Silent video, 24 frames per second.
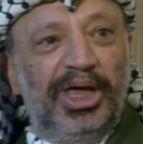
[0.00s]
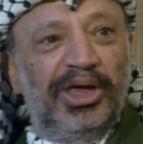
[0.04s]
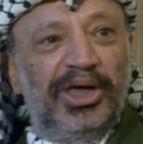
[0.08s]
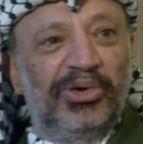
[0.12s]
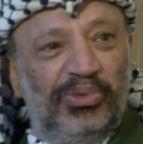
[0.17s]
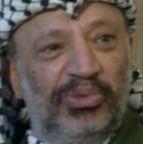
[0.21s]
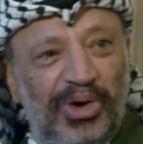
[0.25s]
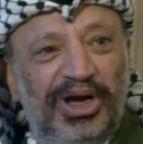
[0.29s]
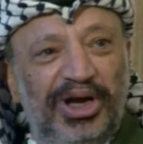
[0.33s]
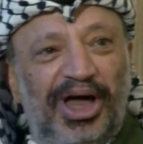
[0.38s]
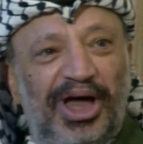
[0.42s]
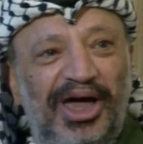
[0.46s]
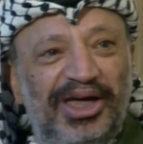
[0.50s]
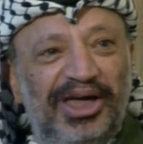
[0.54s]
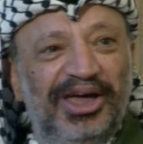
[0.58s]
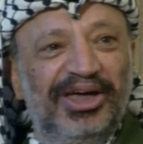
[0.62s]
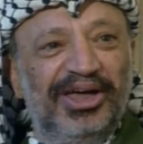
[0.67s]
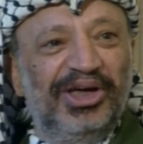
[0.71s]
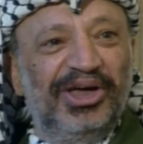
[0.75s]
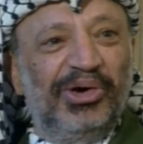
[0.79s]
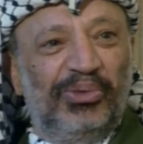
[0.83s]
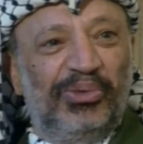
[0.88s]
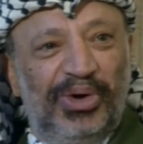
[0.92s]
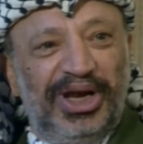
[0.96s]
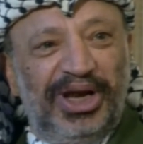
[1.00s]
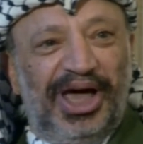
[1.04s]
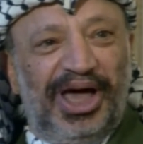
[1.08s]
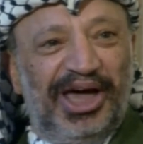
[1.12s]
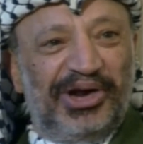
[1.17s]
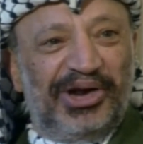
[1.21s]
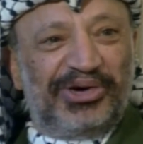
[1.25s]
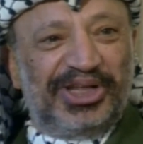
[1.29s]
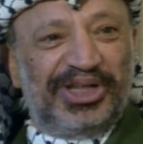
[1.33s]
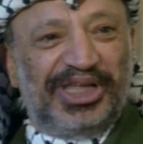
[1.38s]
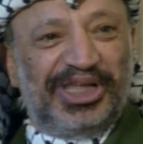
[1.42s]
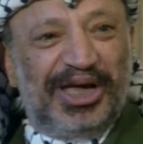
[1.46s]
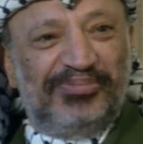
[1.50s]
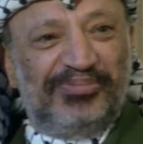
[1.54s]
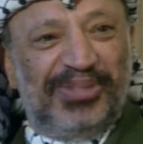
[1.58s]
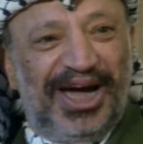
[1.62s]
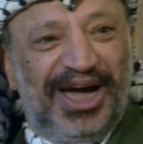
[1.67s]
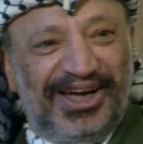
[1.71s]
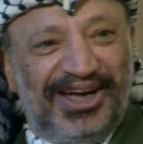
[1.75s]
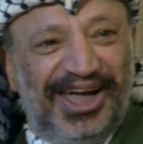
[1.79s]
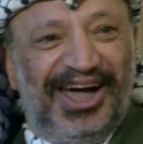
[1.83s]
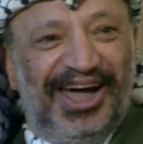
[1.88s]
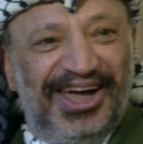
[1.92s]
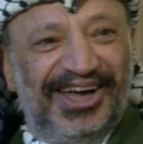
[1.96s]
Okay, when I return
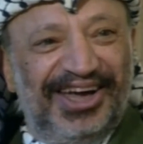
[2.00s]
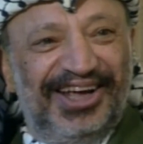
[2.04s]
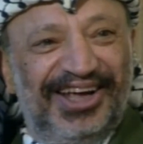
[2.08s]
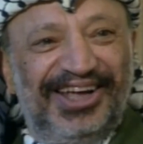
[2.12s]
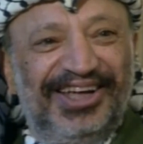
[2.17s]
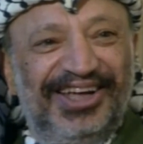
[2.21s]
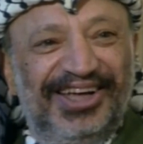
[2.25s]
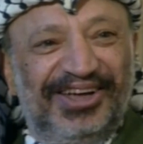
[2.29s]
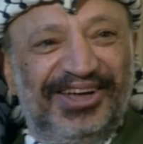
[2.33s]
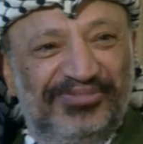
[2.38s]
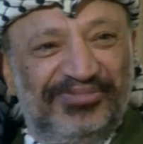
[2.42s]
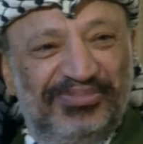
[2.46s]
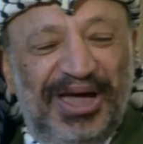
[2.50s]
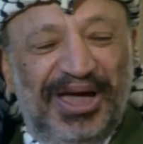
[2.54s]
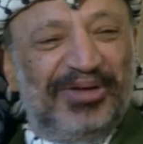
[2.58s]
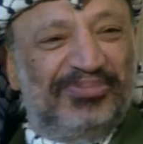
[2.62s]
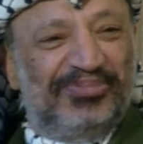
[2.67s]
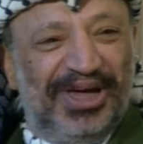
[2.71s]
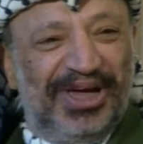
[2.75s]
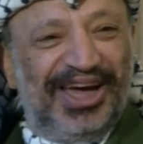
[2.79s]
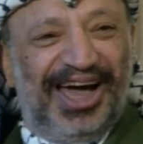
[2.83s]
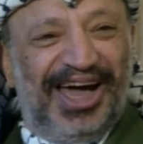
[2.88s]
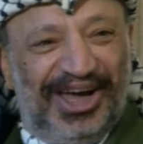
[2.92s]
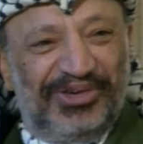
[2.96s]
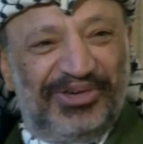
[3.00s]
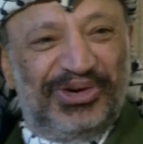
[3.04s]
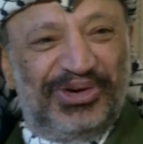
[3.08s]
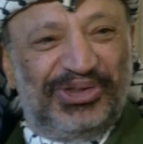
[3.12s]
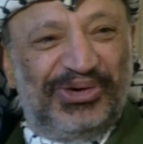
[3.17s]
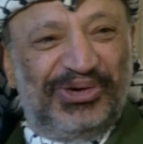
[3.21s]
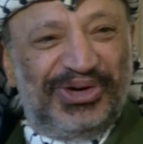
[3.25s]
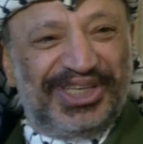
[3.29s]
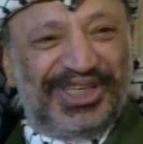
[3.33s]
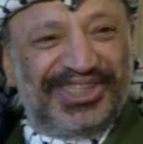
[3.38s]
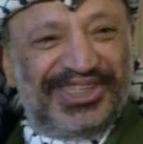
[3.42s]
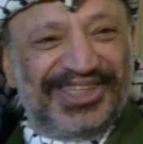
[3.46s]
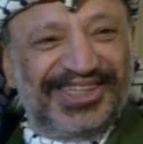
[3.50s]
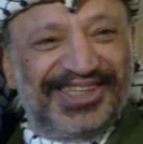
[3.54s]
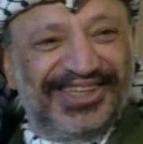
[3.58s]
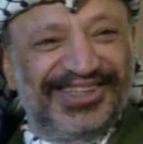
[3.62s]
back, maybe I will do it.